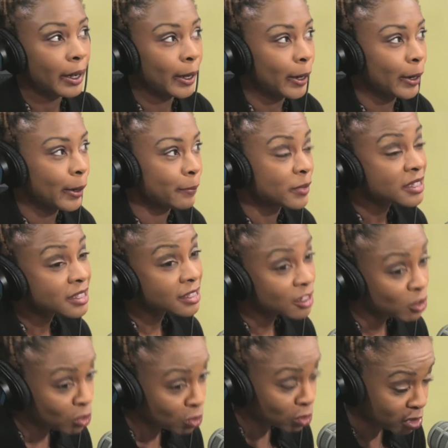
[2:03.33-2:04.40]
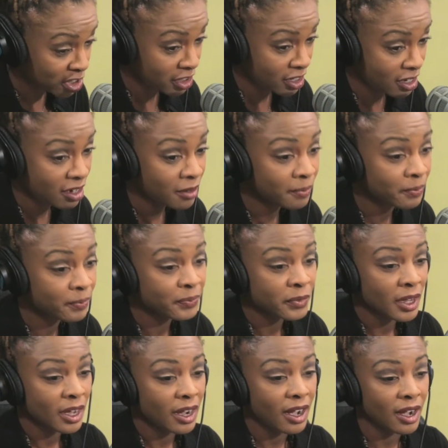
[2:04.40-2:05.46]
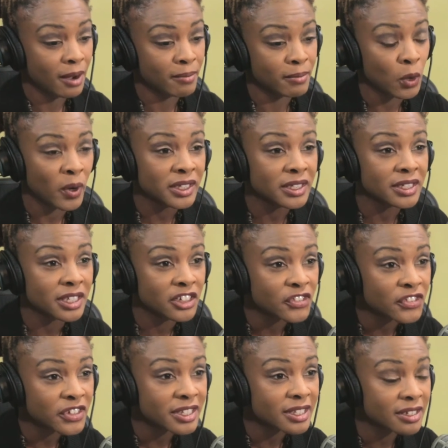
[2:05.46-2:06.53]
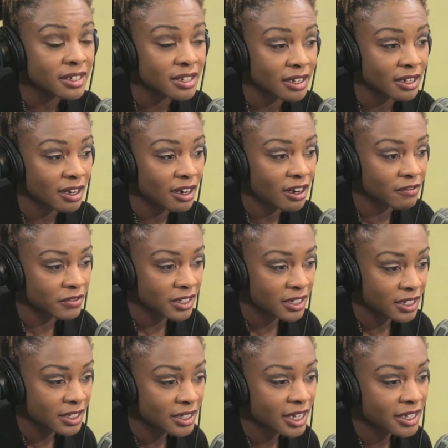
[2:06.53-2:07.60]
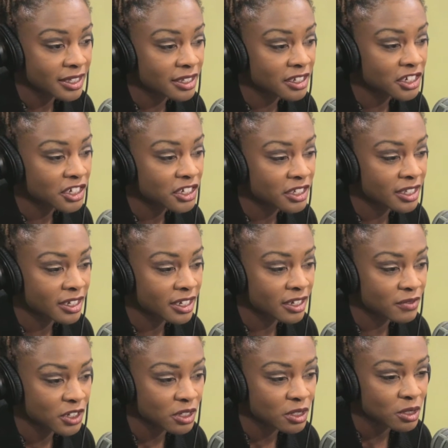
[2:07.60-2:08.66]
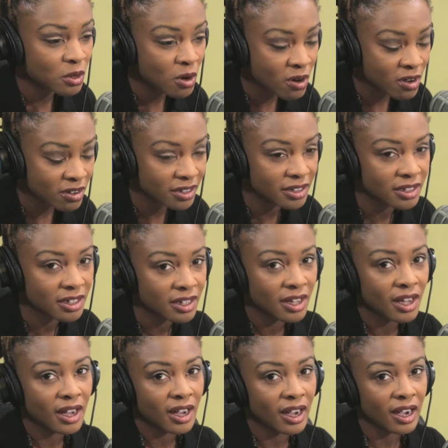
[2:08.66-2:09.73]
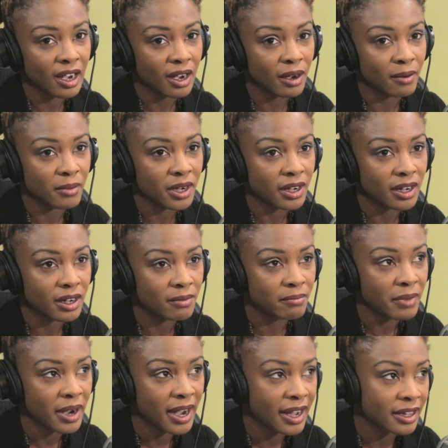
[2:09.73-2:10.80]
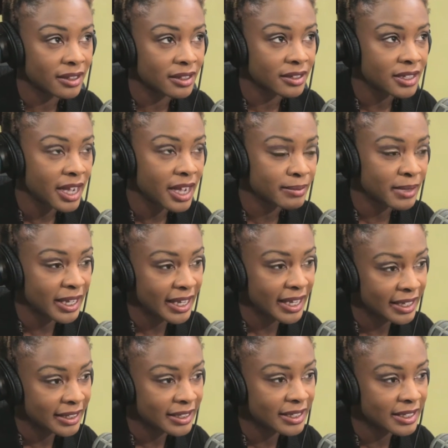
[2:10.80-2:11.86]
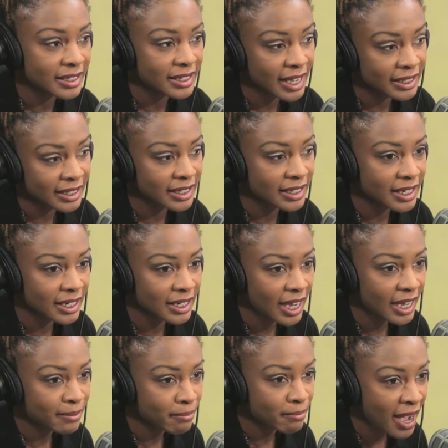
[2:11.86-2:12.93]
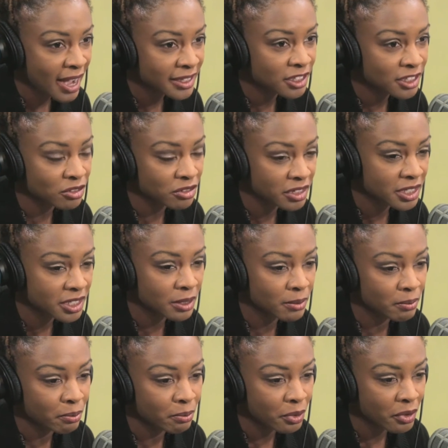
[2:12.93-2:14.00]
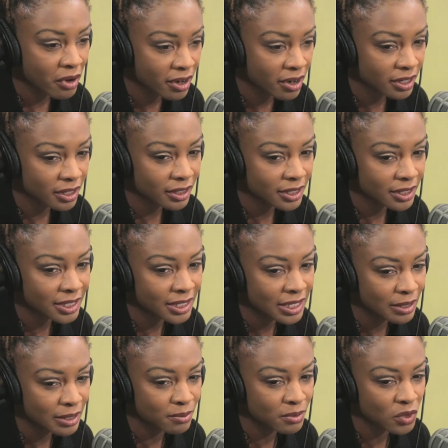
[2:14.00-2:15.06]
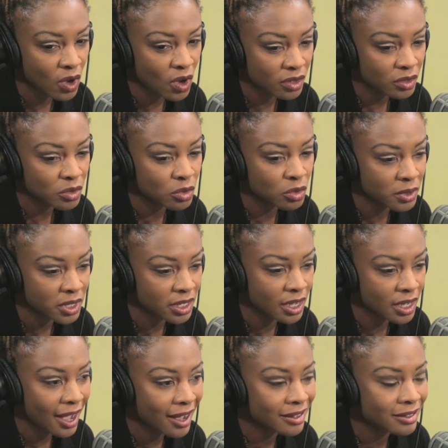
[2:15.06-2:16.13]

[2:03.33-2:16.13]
um, St. Lucia. Um, but what is interesting of these destinations that I've just called, um, by the time the 80s ended and that mass tourism product seemed not to be